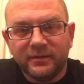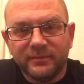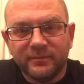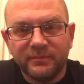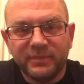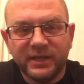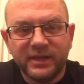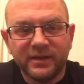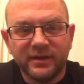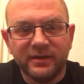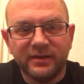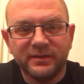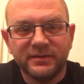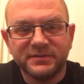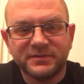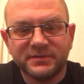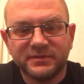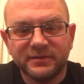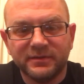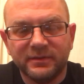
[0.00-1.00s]

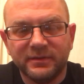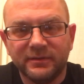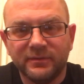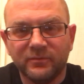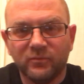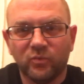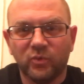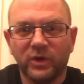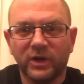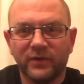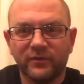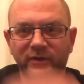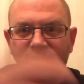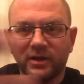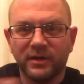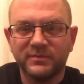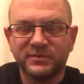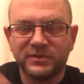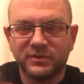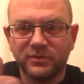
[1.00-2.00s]
because whatever
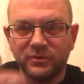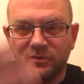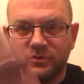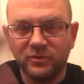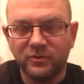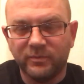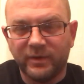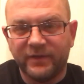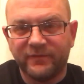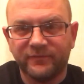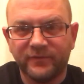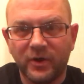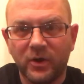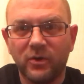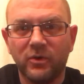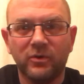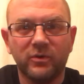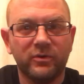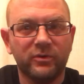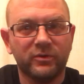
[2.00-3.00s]
comes through my
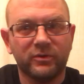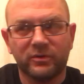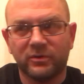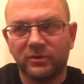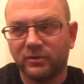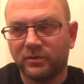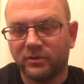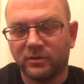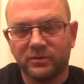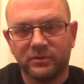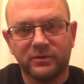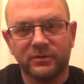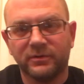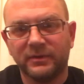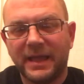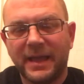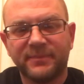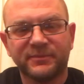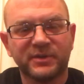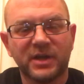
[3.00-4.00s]
phone or
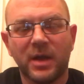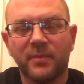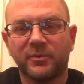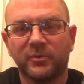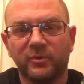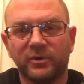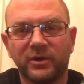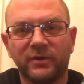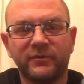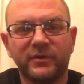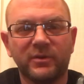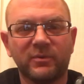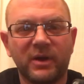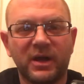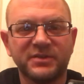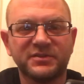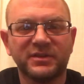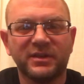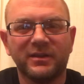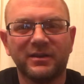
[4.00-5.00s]
laptop or whatever you're
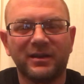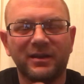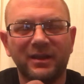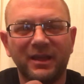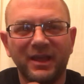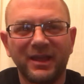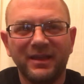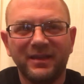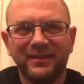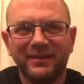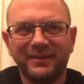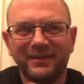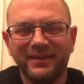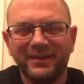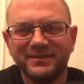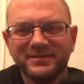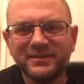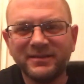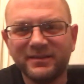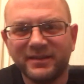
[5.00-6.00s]
watching it on
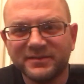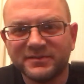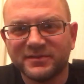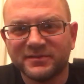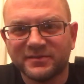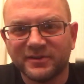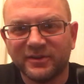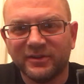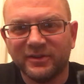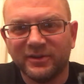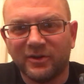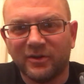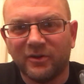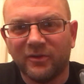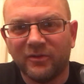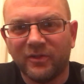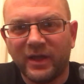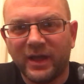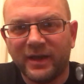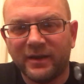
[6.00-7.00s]
isn't necessarily all
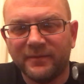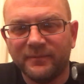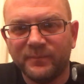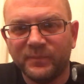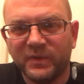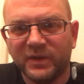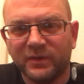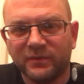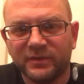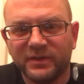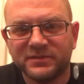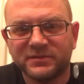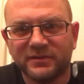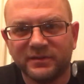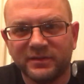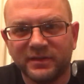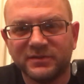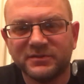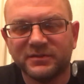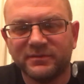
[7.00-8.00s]
that, you know,
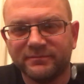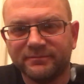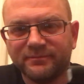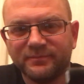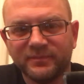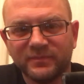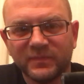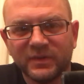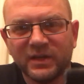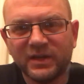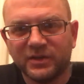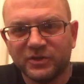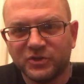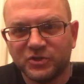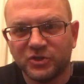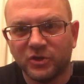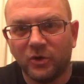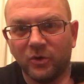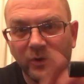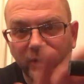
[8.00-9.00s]
doesn't kind of
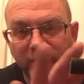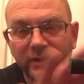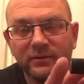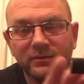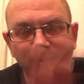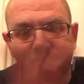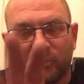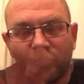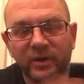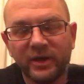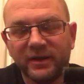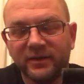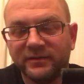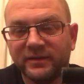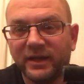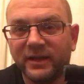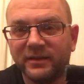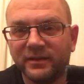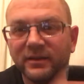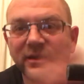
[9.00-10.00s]
show it, no pun
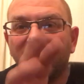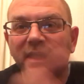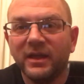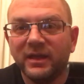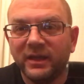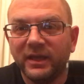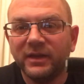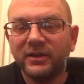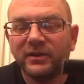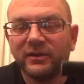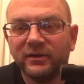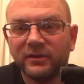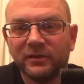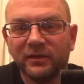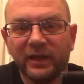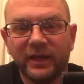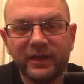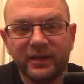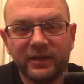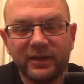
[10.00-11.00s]
intended, in a good
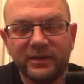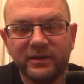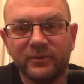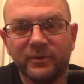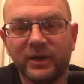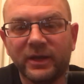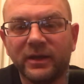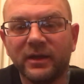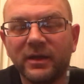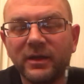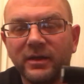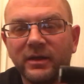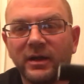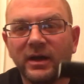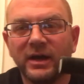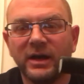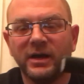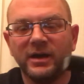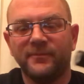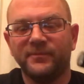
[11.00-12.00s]
light anyway.
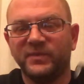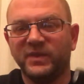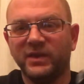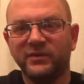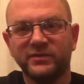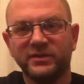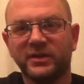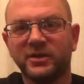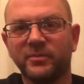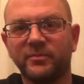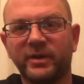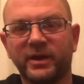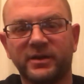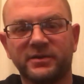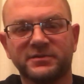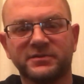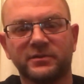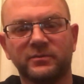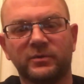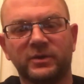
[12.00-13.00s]
Even the
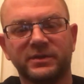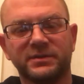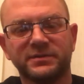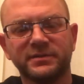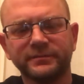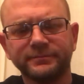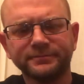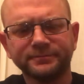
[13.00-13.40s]
comparison ones.